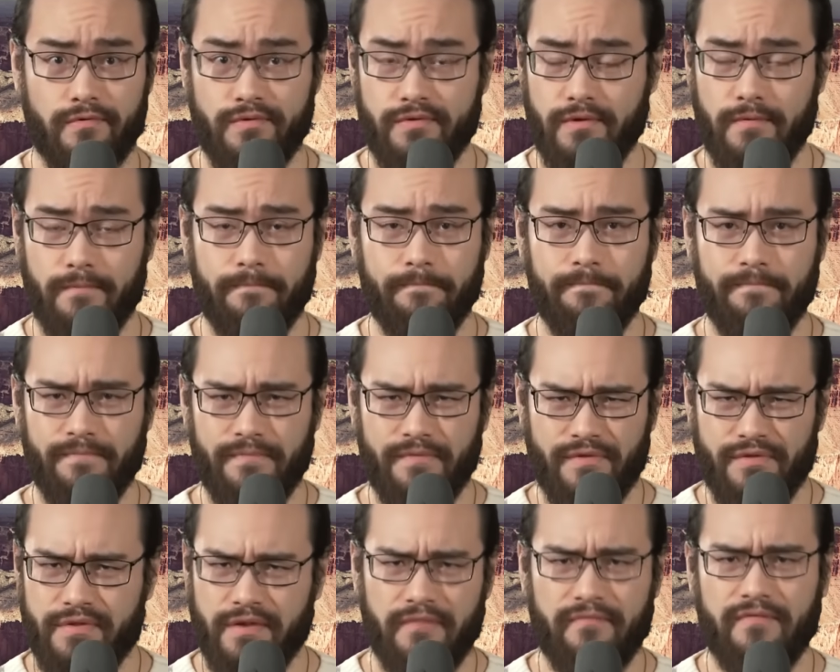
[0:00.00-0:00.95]
some
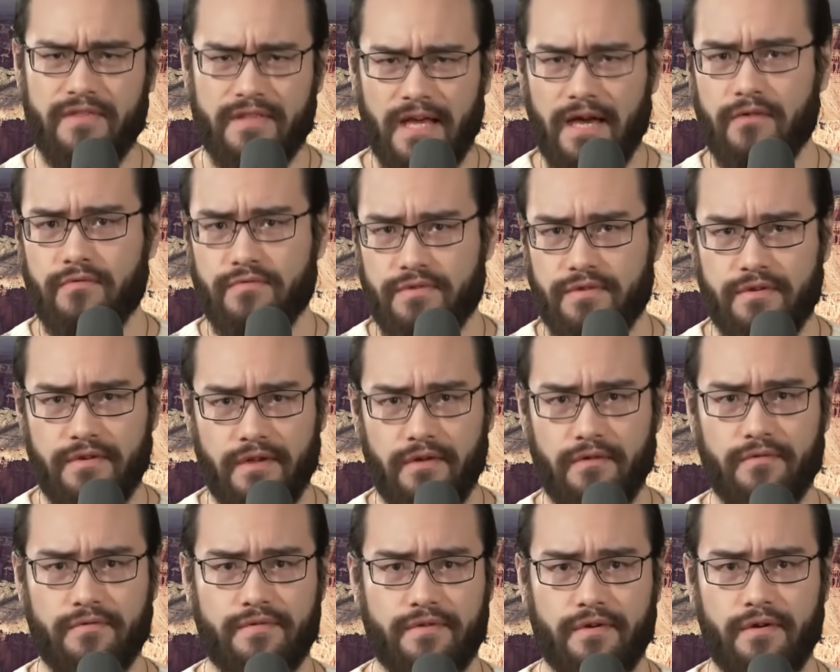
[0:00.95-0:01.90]
7,000
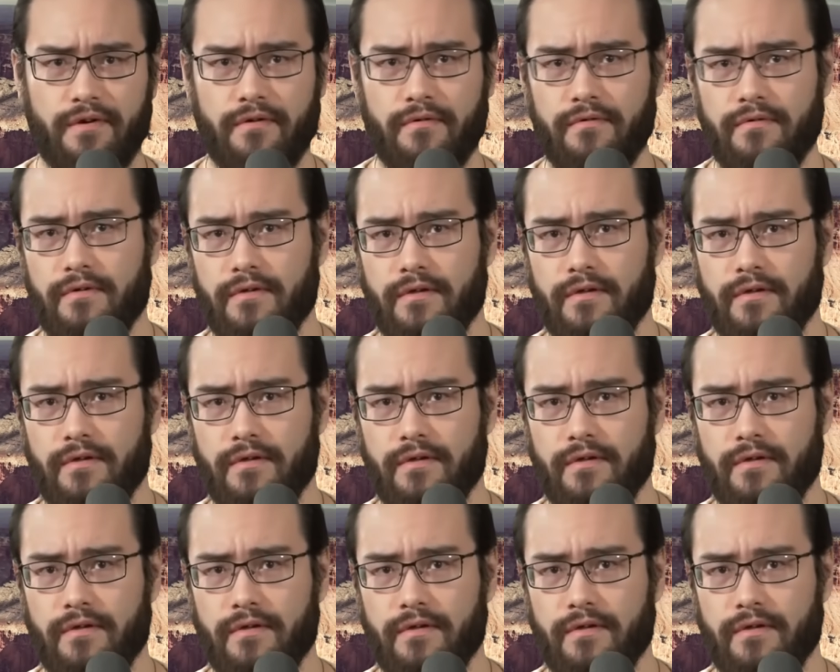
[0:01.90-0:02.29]
years ago.